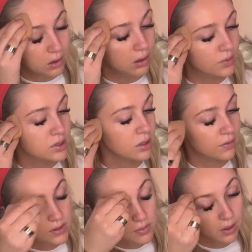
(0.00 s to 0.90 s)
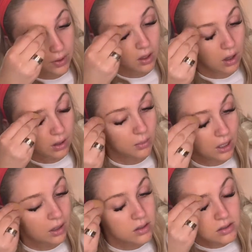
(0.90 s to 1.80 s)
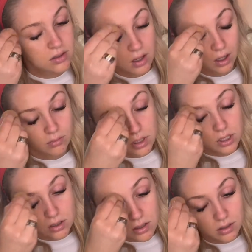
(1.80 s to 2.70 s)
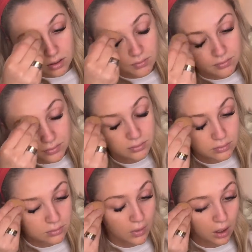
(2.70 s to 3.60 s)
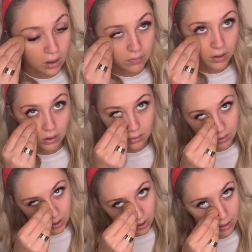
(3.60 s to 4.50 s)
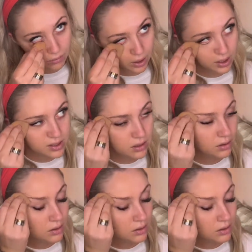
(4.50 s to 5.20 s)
I was nervous about the color because I never can get it right.